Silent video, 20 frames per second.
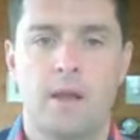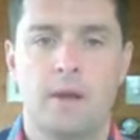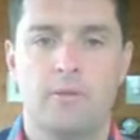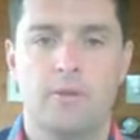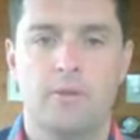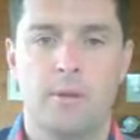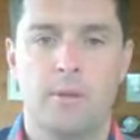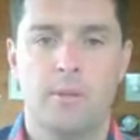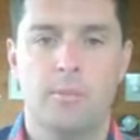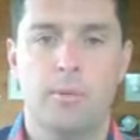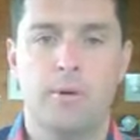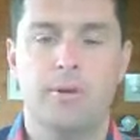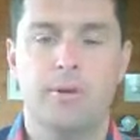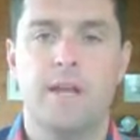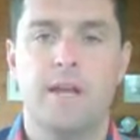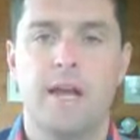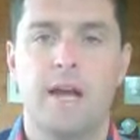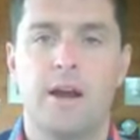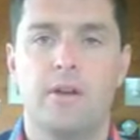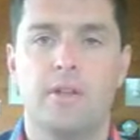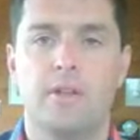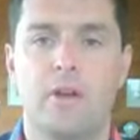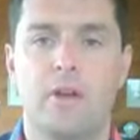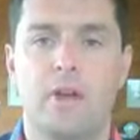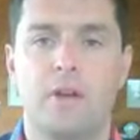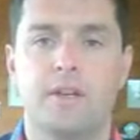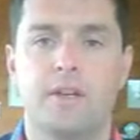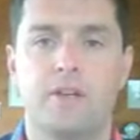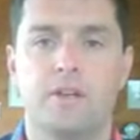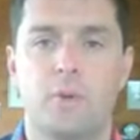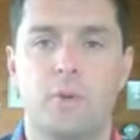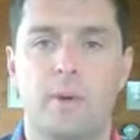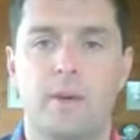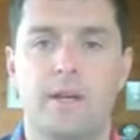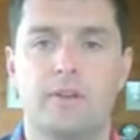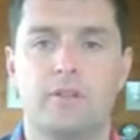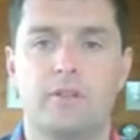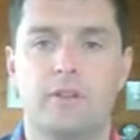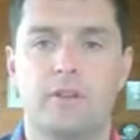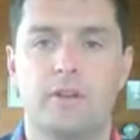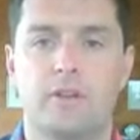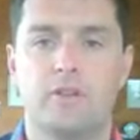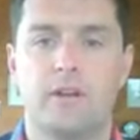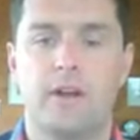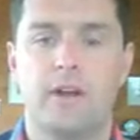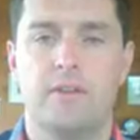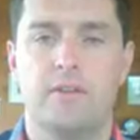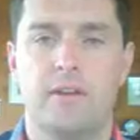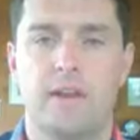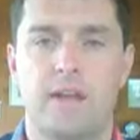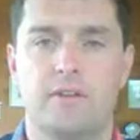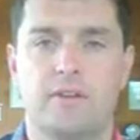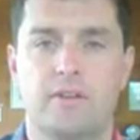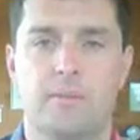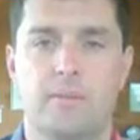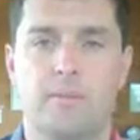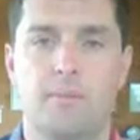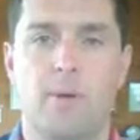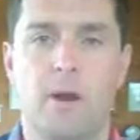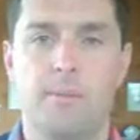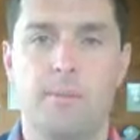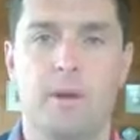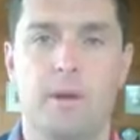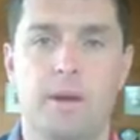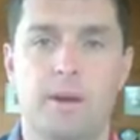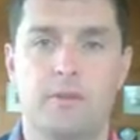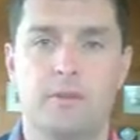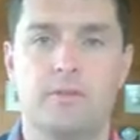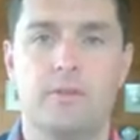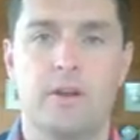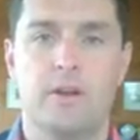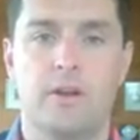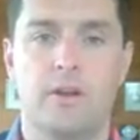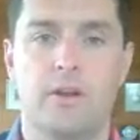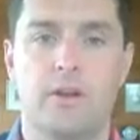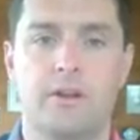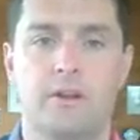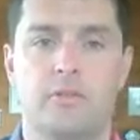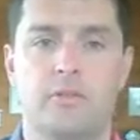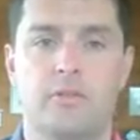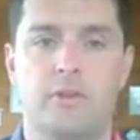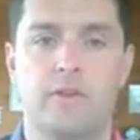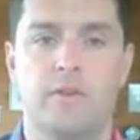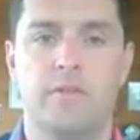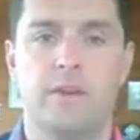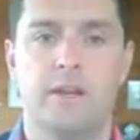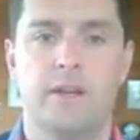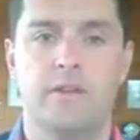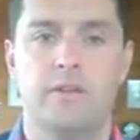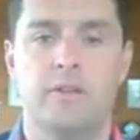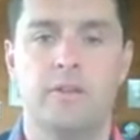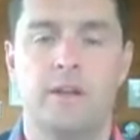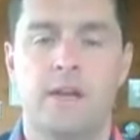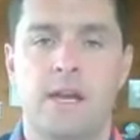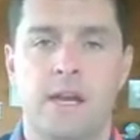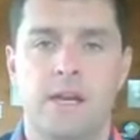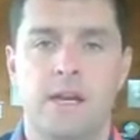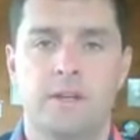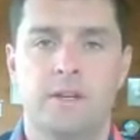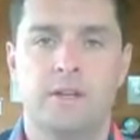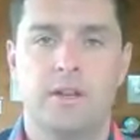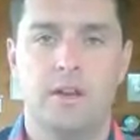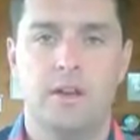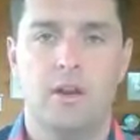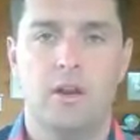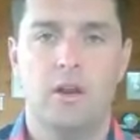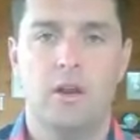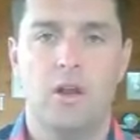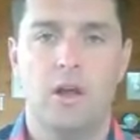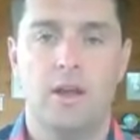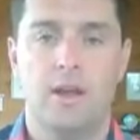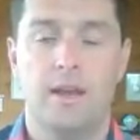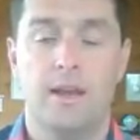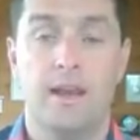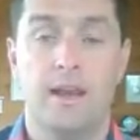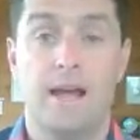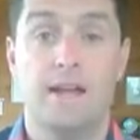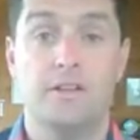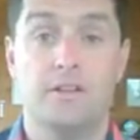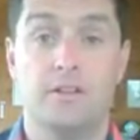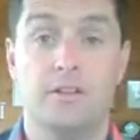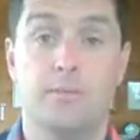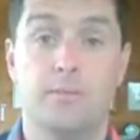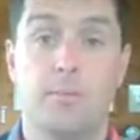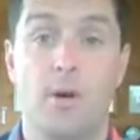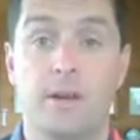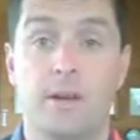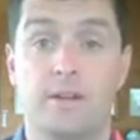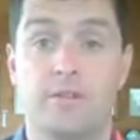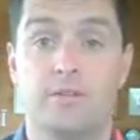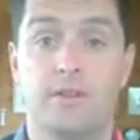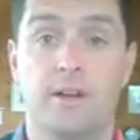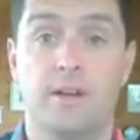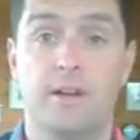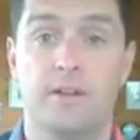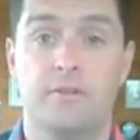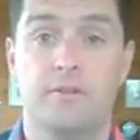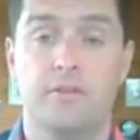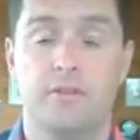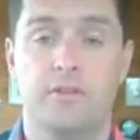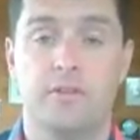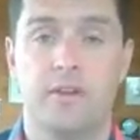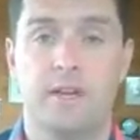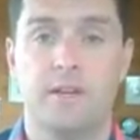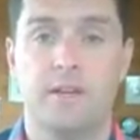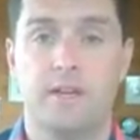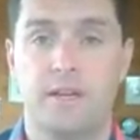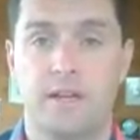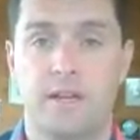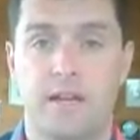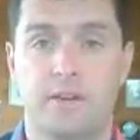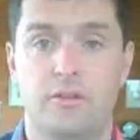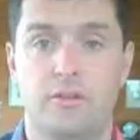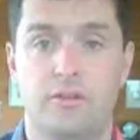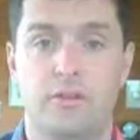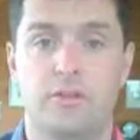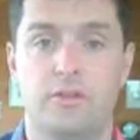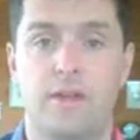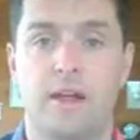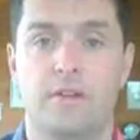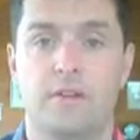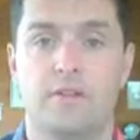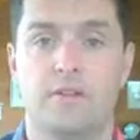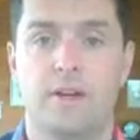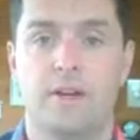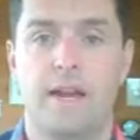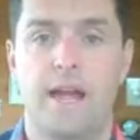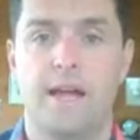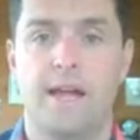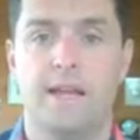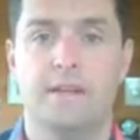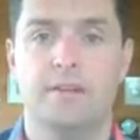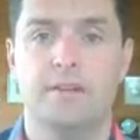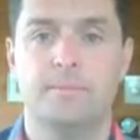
From the Buddha Tower in the 1920s to the Trans-Alaskan pipelines in the 1970s to the largest polysilicon facility in 2008.